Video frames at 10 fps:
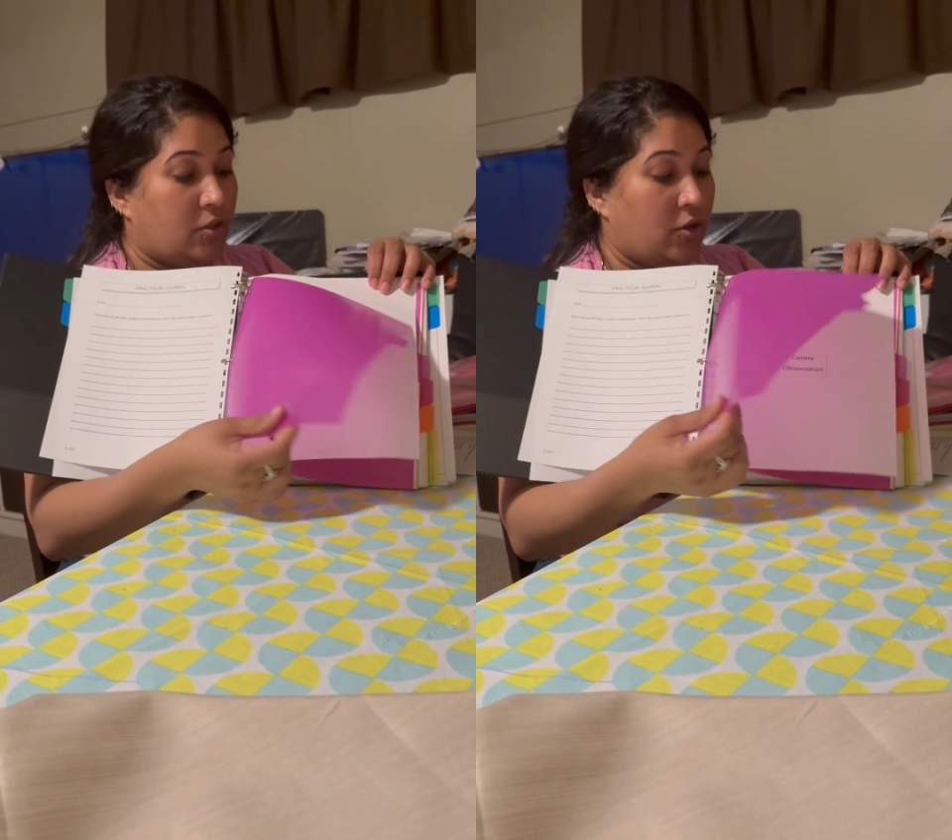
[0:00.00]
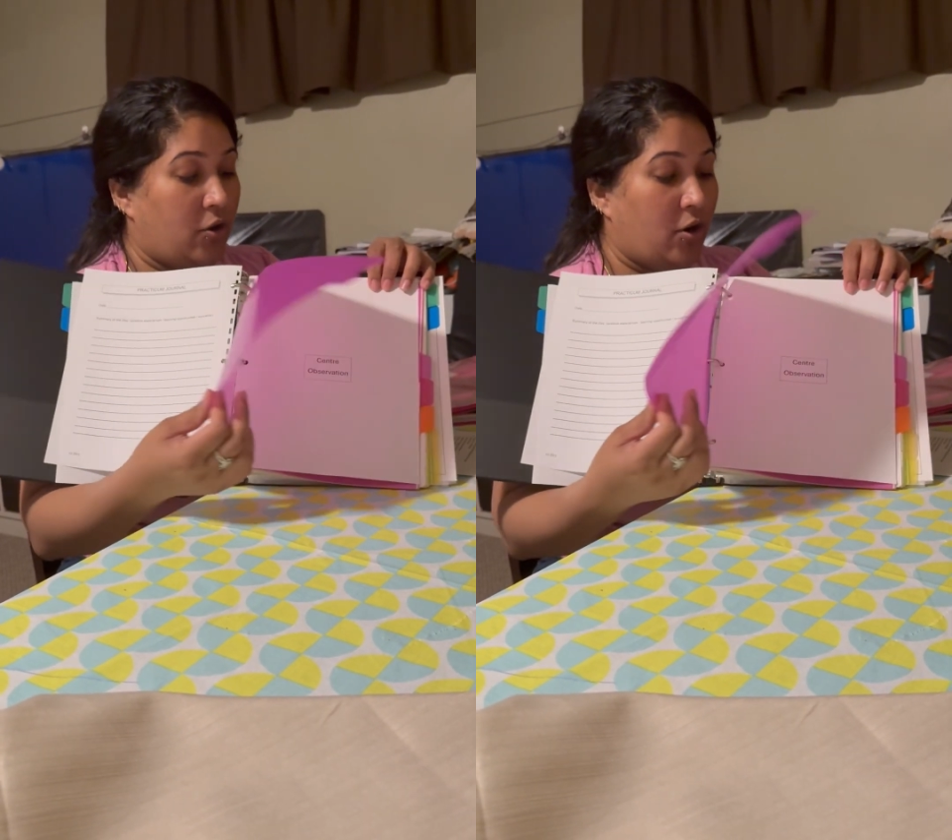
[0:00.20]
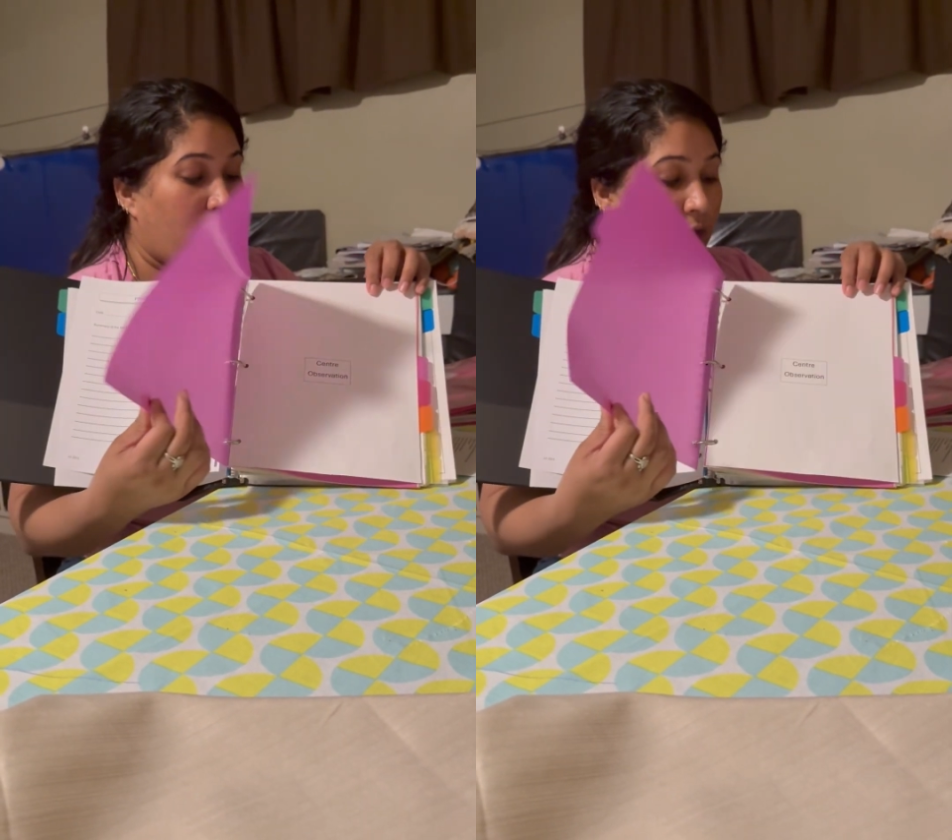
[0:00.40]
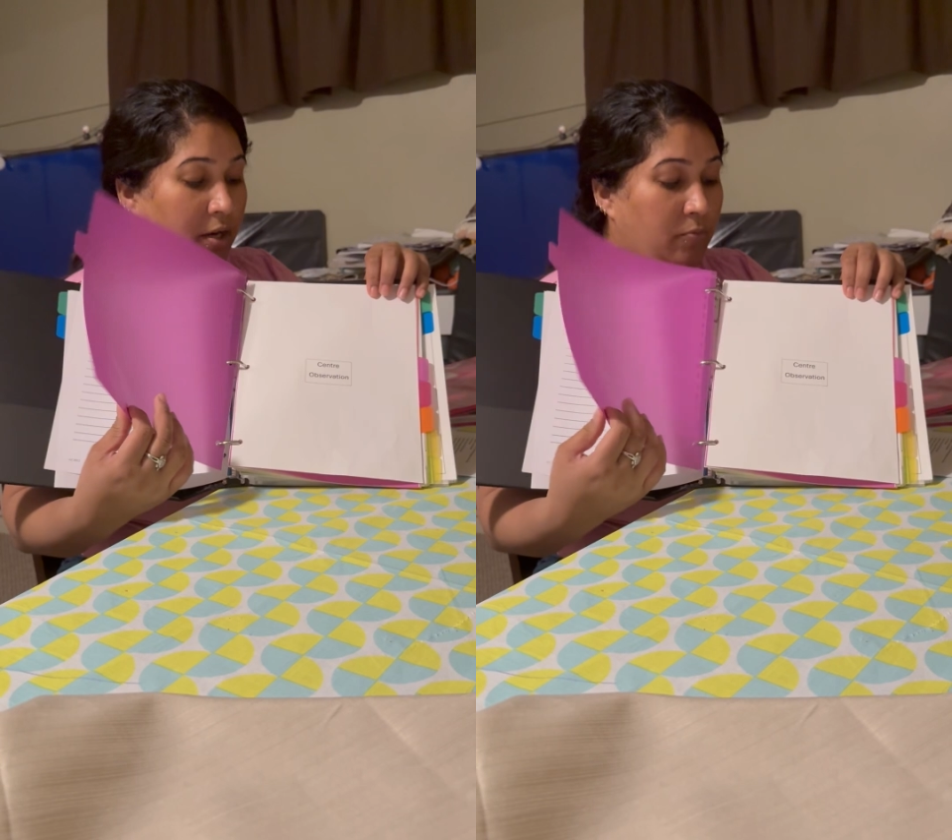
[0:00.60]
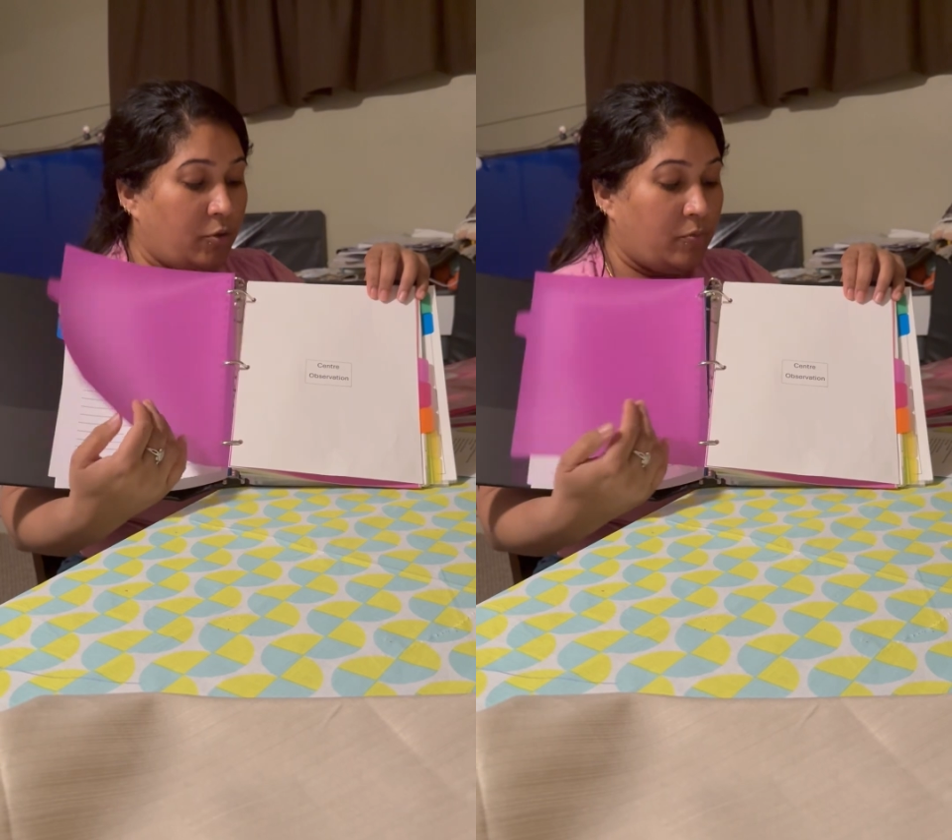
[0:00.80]
third
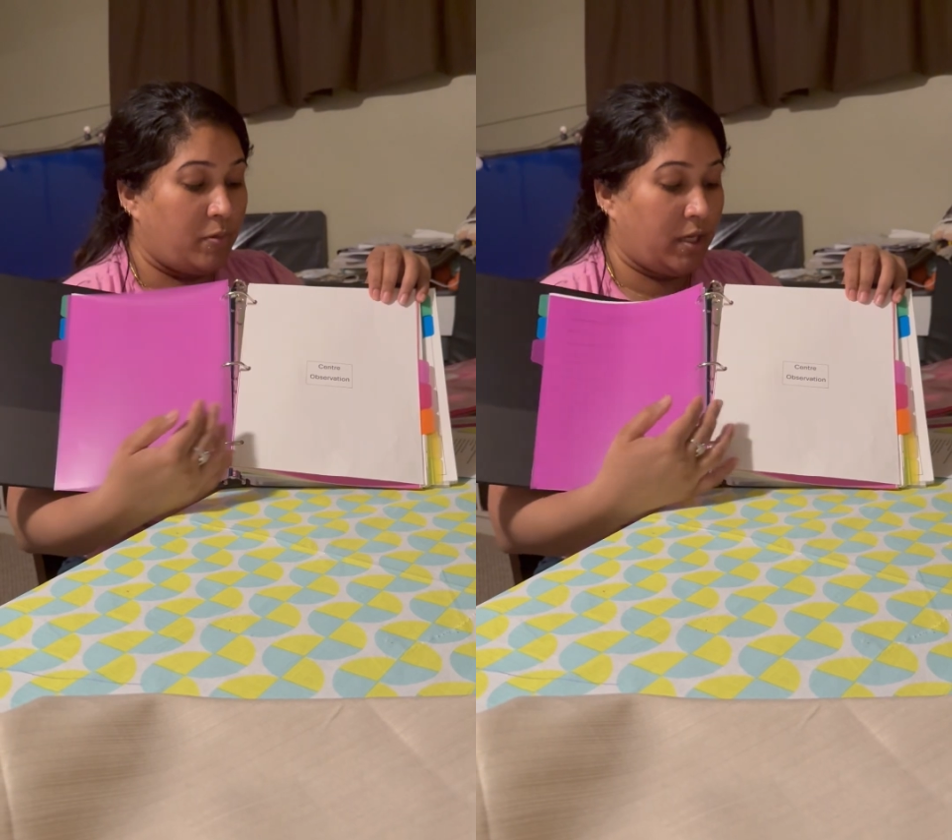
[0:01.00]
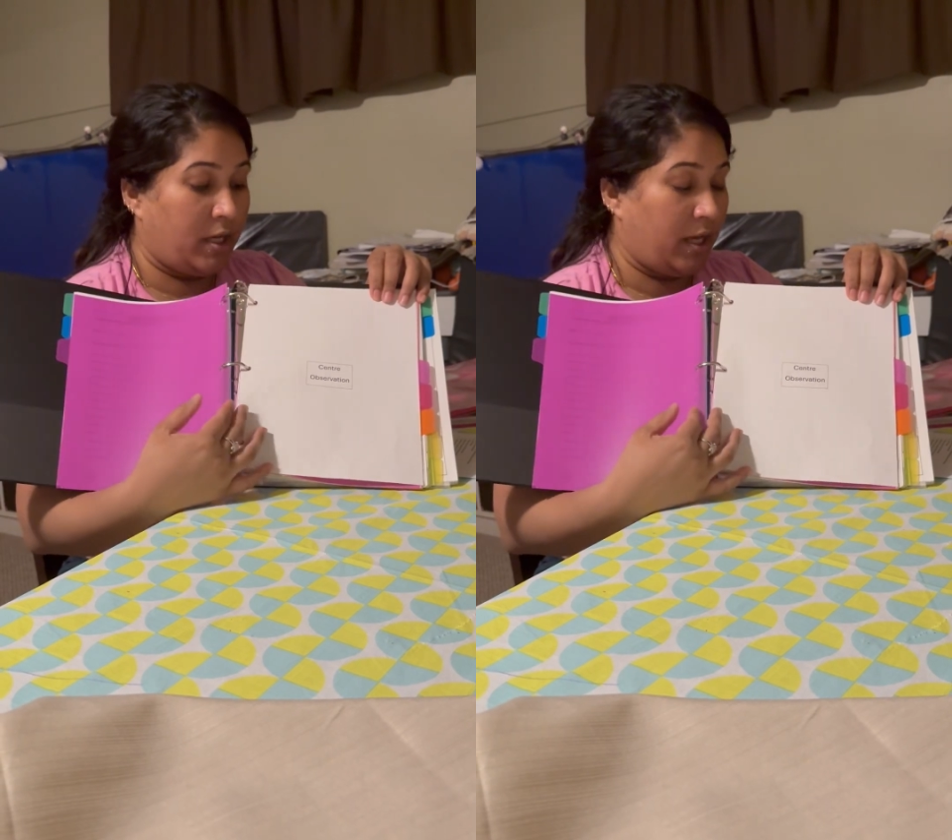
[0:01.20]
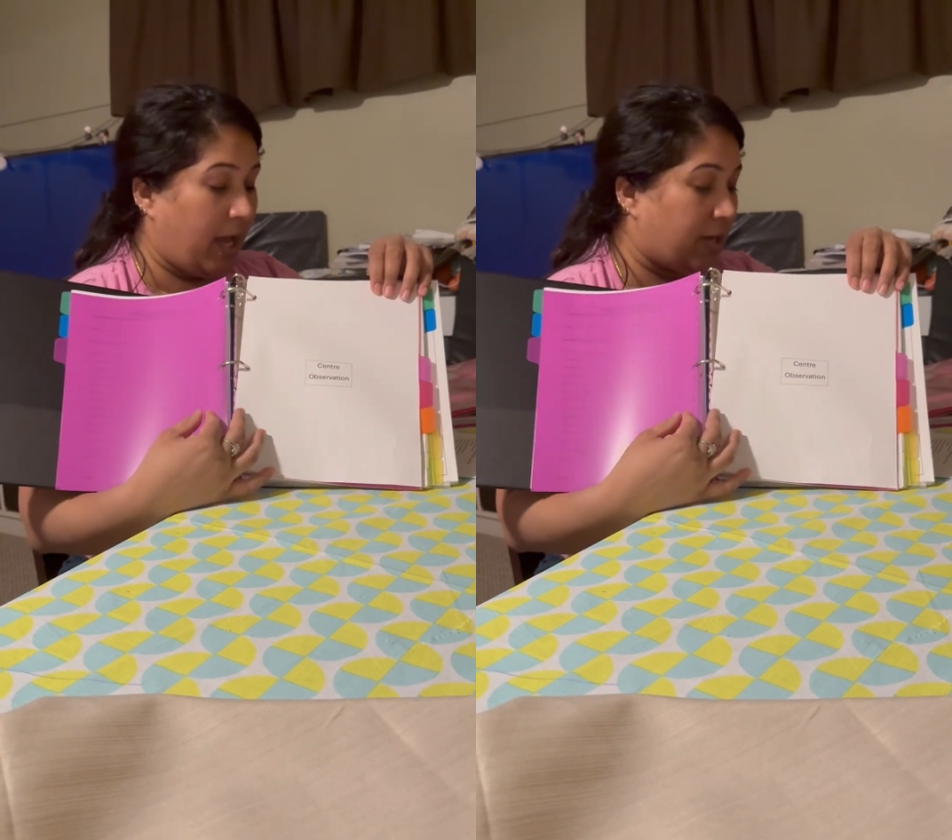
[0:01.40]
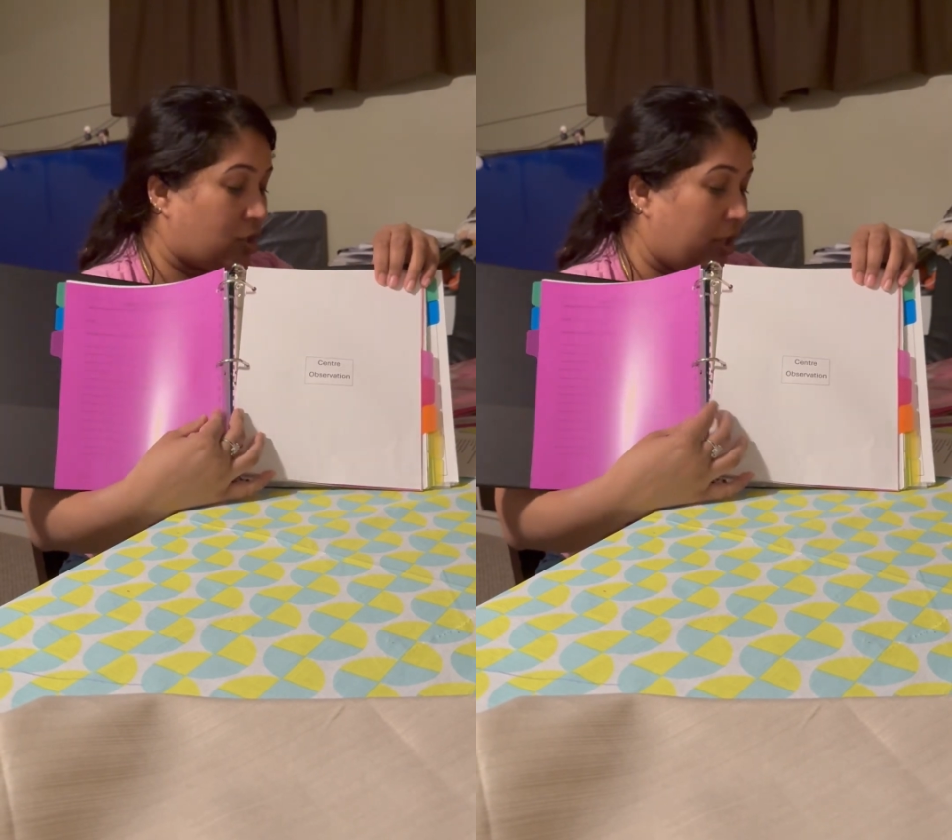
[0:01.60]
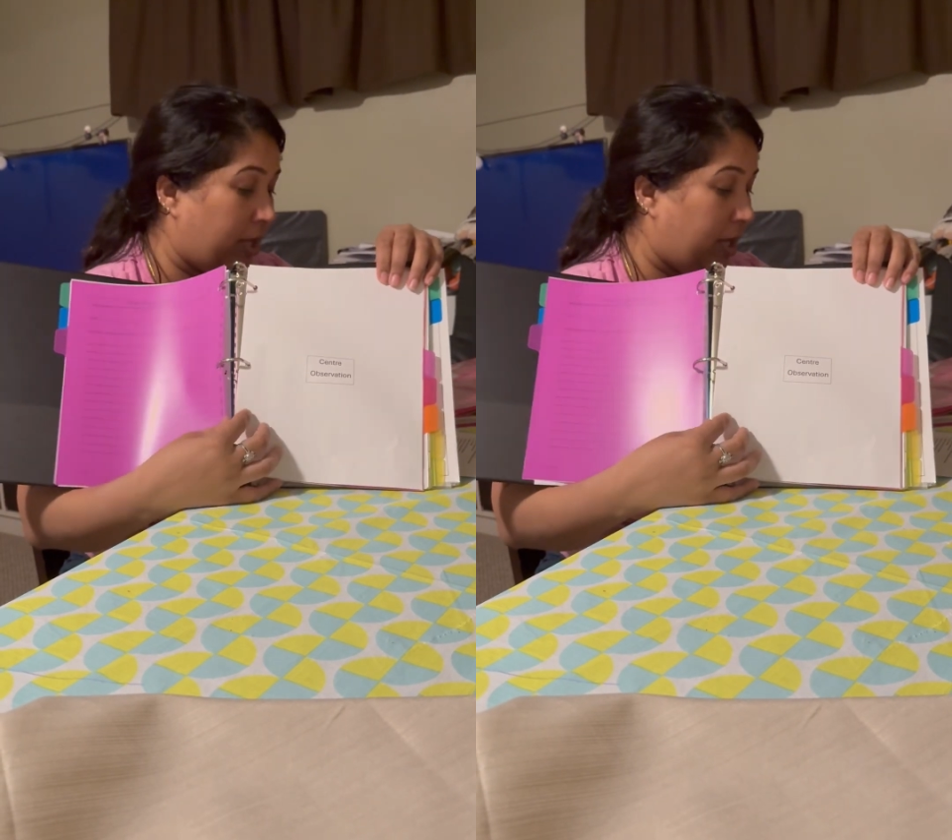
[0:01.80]
one would be
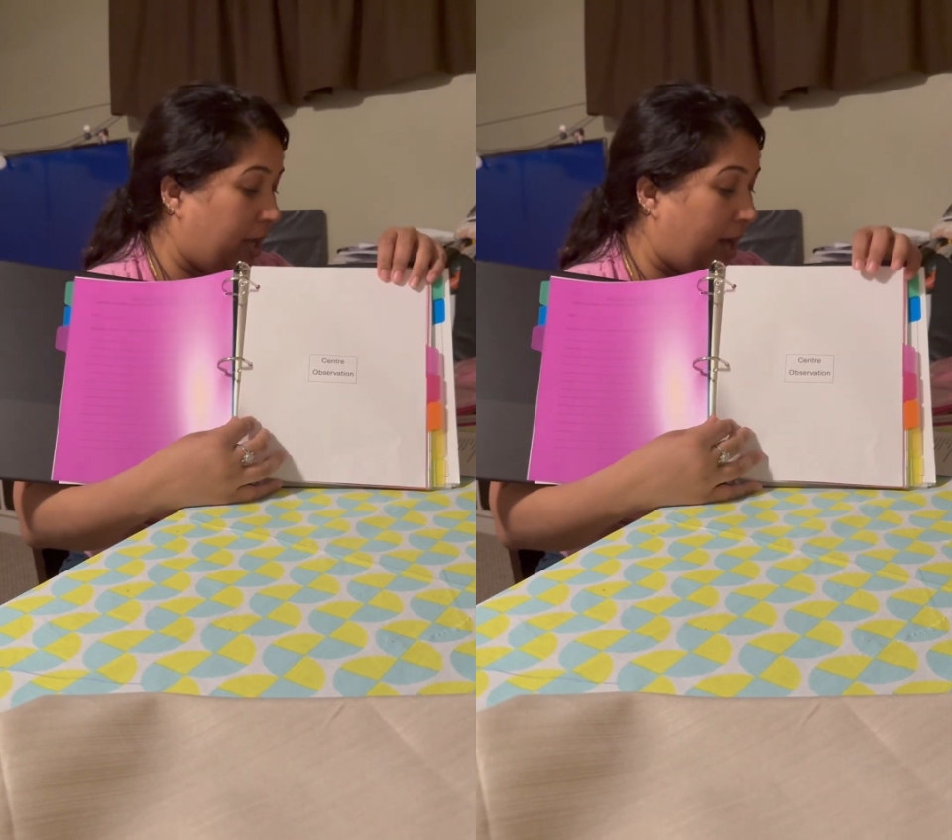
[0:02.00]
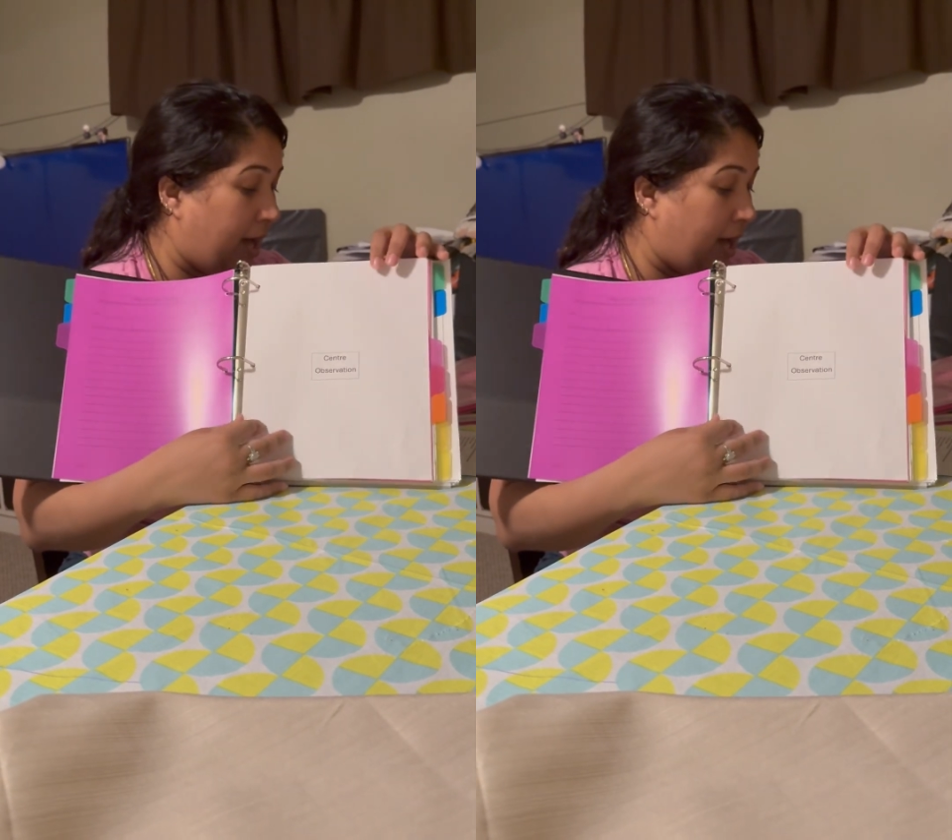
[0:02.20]
actually